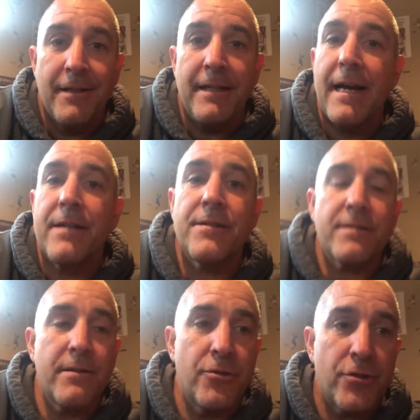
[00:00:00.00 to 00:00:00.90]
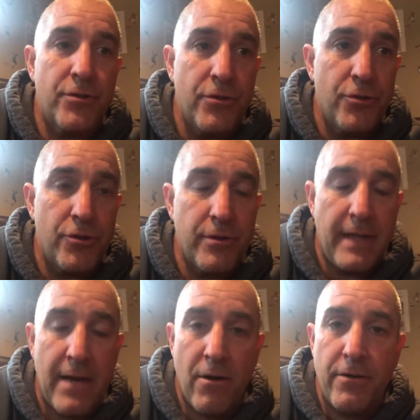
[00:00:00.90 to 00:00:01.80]
Yes, you should
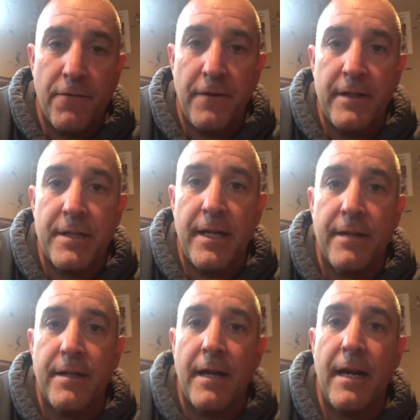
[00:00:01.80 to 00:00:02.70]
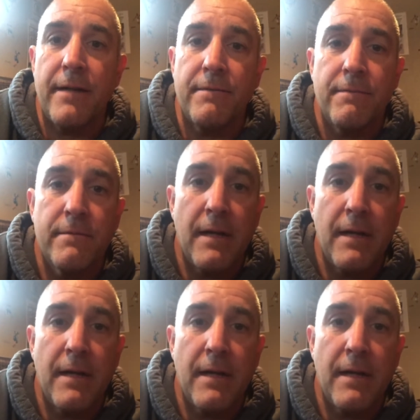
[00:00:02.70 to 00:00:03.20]
get on your fitness kick today and